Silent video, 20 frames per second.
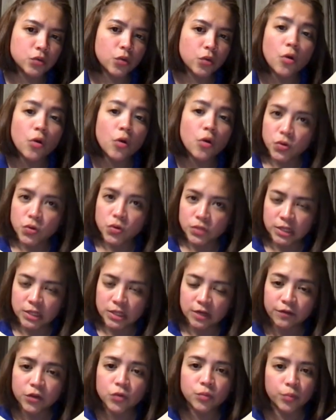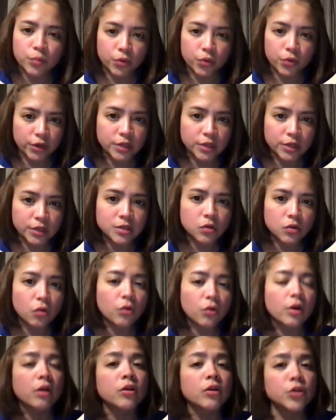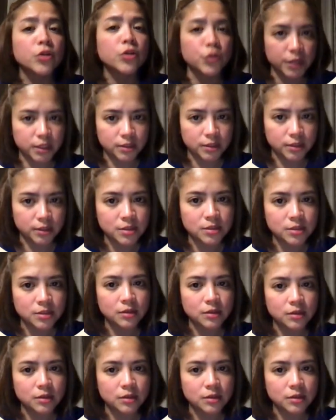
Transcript: opposing viewpoints or arguments